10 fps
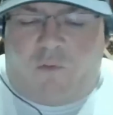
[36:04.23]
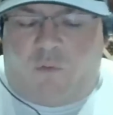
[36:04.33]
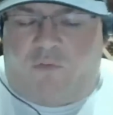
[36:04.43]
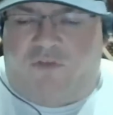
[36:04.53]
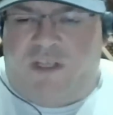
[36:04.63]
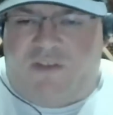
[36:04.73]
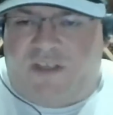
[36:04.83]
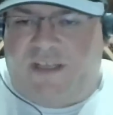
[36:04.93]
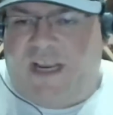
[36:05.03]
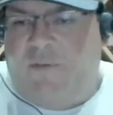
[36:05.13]
since the
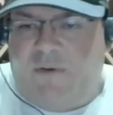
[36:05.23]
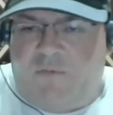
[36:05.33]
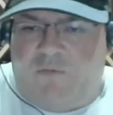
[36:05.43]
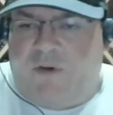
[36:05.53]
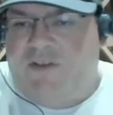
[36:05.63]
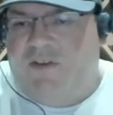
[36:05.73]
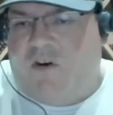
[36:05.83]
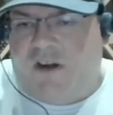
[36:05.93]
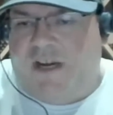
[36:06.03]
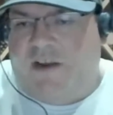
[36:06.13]
day we we
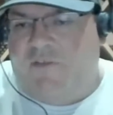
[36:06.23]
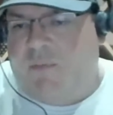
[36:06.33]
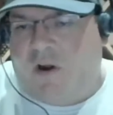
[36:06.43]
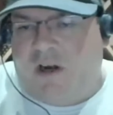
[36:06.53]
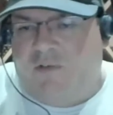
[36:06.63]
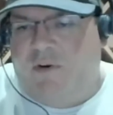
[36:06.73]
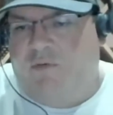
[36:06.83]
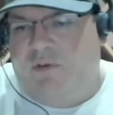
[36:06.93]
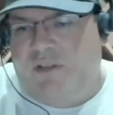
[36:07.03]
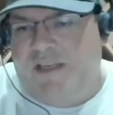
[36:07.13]
started, every product we've
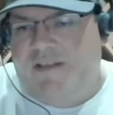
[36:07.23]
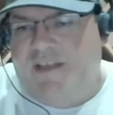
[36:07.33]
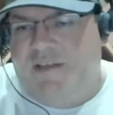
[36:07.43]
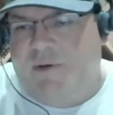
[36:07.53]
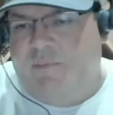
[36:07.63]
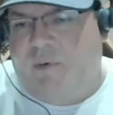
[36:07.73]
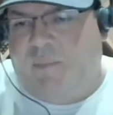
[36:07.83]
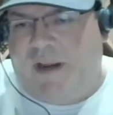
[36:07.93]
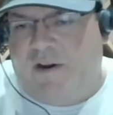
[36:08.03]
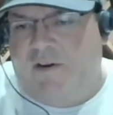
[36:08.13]
released has been
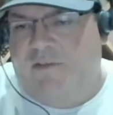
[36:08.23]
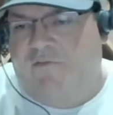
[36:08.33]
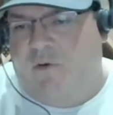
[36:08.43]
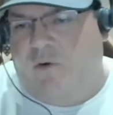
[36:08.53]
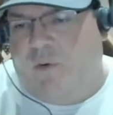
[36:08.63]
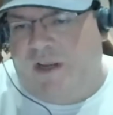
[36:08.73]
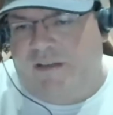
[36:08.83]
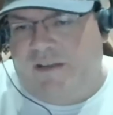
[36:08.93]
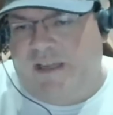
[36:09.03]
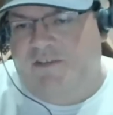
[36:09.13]
prepared for
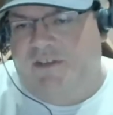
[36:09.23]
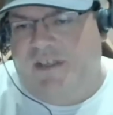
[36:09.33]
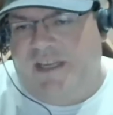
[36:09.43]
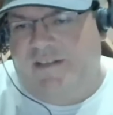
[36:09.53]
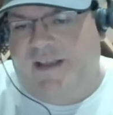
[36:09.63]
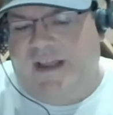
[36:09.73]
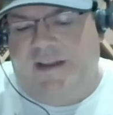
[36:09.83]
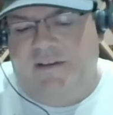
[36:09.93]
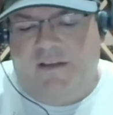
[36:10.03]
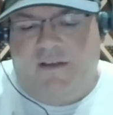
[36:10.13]
regulation in
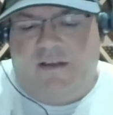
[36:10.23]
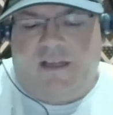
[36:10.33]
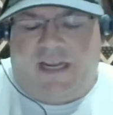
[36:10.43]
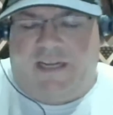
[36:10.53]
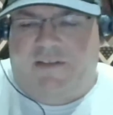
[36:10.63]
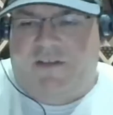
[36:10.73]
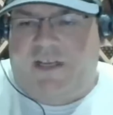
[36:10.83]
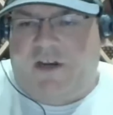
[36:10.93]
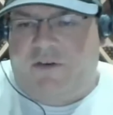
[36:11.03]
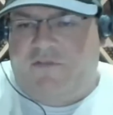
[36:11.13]
that it's
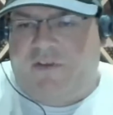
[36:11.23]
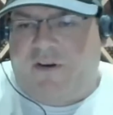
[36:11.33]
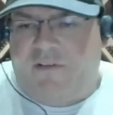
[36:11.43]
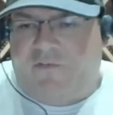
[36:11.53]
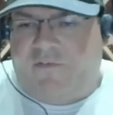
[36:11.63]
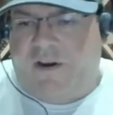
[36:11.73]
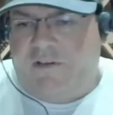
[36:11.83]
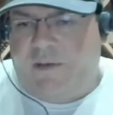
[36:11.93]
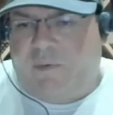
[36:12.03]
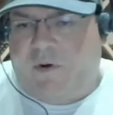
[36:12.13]
you know it's very
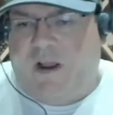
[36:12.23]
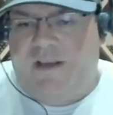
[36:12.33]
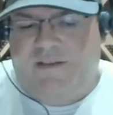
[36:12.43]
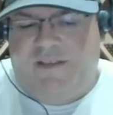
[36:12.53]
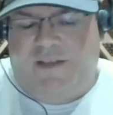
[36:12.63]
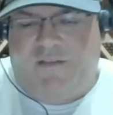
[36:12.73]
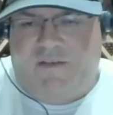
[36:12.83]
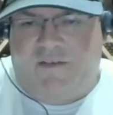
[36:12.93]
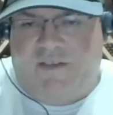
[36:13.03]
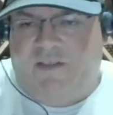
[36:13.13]
fairly priced in the
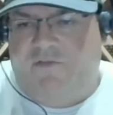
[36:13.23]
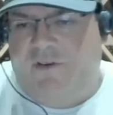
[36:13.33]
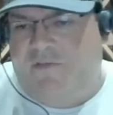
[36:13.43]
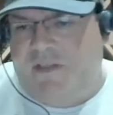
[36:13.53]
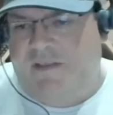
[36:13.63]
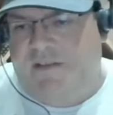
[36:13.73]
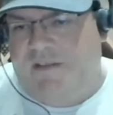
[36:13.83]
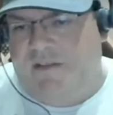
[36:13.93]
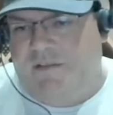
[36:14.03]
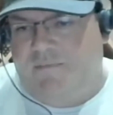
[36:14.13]
650
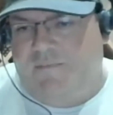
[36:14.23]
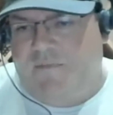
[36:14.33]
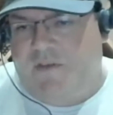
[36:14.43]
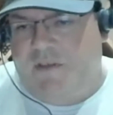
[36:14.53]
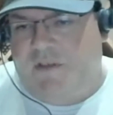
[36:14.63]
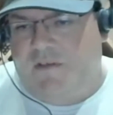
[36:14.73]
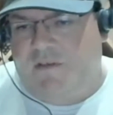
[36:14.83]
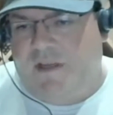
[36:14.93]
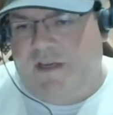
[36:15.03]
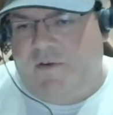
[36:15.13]
to to
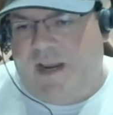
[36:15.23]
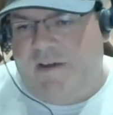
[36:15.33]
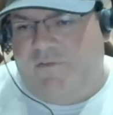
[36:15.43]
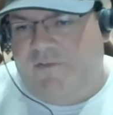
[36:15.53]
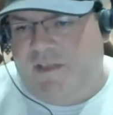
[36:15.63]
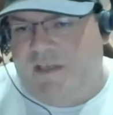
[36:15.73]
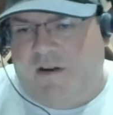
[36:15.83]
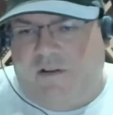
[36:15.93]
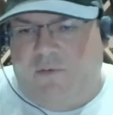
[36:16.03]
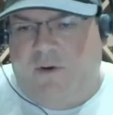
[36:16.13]
you know 850
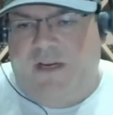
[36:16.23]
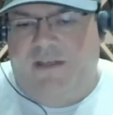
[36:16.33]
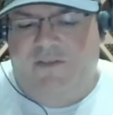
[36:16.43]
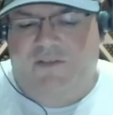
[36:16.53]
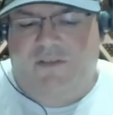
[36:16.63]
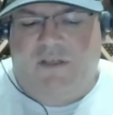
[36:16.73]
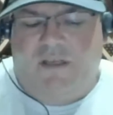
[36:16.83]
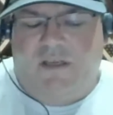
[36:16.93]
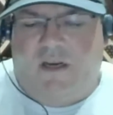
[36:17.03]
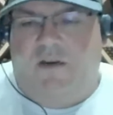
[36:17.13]
dollar range
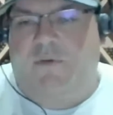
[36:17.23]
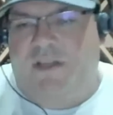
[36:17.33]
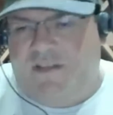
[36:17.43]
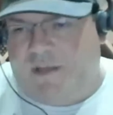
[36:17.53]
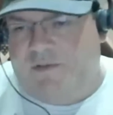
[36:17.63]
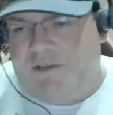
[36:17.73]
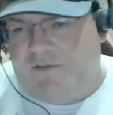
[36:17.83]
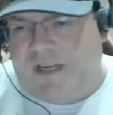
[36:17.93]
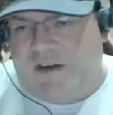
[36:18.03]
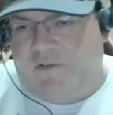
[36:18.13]
uh, with the exception of
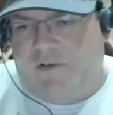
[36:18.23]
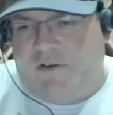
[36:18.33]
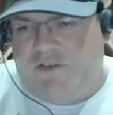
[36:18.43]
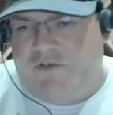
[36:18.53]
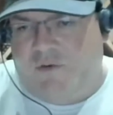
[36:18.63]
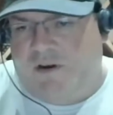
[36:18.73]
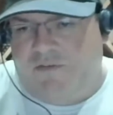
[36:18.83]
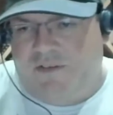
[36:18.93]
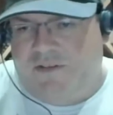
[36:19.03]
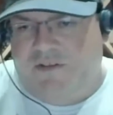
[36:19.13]
neanderthals 12
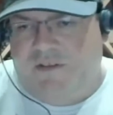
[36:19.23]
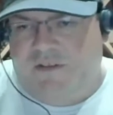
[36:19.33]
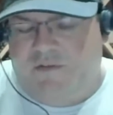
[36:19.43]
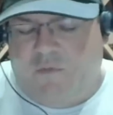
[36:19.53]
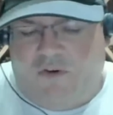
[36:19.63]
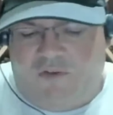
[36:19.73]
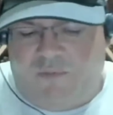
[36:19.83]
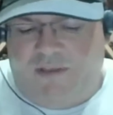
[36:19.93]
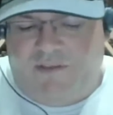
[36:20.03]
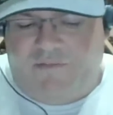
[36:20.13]
which is it's more
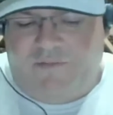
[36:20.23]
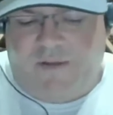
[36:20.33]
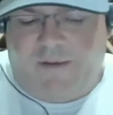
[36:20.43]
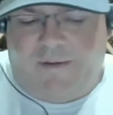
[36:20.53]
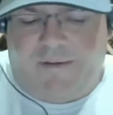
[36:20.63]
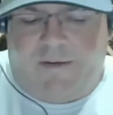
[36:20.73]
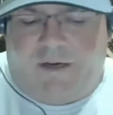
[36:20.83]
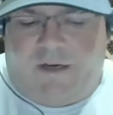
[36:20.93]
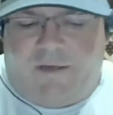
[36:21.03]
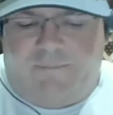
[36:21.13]
expensive
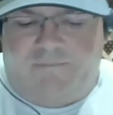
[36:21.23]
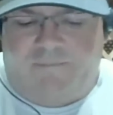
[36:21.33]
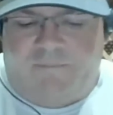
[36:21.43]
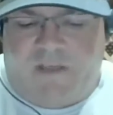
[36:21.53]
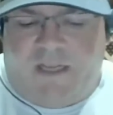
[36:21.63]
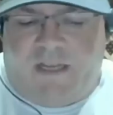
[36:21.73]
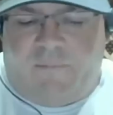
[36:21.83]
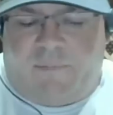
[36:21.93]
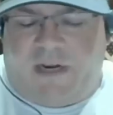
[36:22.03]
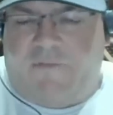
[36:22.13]
um,
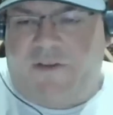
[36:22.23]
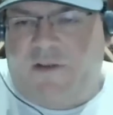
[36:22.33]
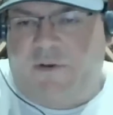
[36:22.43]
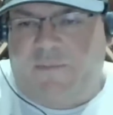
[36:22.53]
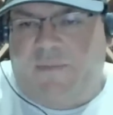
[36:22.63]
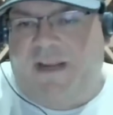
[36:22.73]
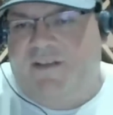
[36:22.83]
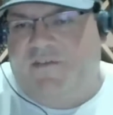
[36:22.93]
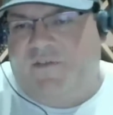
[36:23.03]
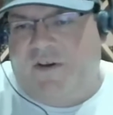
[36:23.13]
but everything we make is
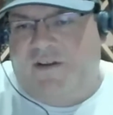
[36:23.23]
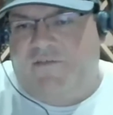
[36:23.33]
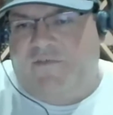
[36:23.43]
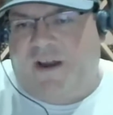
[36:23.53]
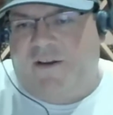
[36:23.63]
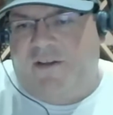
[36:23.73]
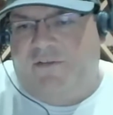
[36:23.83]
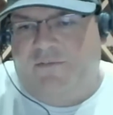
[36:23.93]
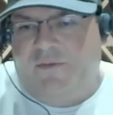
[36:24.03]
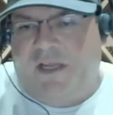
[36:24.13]
a very good
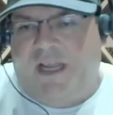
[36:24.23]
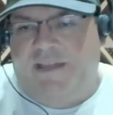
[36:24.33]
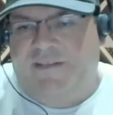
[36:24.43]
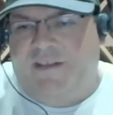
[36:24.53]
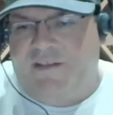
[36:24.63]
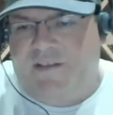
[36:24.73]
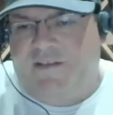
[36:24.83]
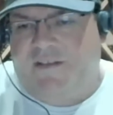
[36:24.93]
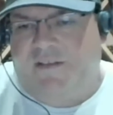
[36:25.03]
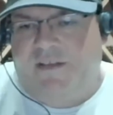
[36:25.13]
value and it's
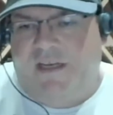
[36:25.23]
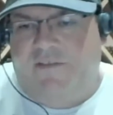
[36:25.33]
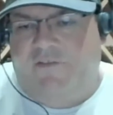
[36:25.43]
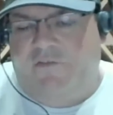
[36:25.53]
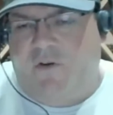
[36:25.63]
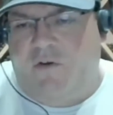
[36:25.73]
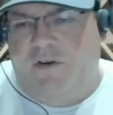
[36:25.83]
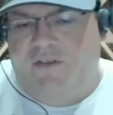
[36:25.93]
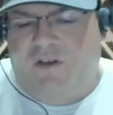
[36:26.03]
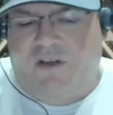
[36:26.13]
consistent and if you
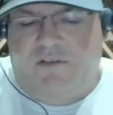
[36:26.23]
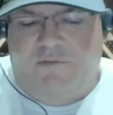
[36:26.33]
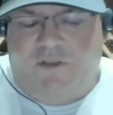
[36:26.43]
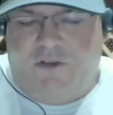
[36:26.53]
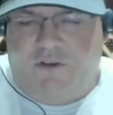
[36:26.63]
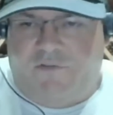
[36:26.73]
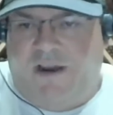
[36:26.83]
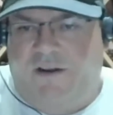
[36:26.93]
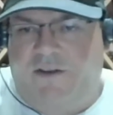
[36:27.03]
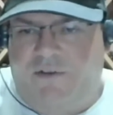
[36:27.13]
focus on good
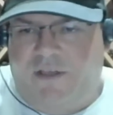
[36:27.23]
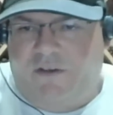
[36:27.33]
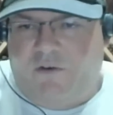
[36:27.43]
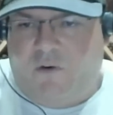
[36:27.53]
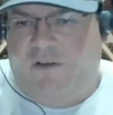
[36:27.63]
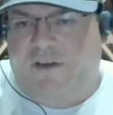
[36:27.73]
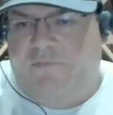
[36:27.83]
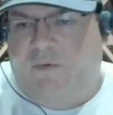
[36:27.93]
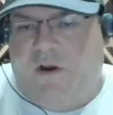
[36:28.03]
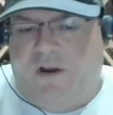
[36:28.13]
value quality
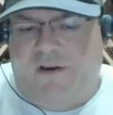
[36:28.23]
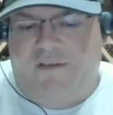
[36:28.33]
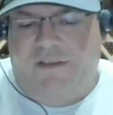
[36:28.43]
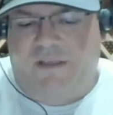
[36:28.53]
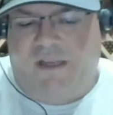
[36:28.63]
of product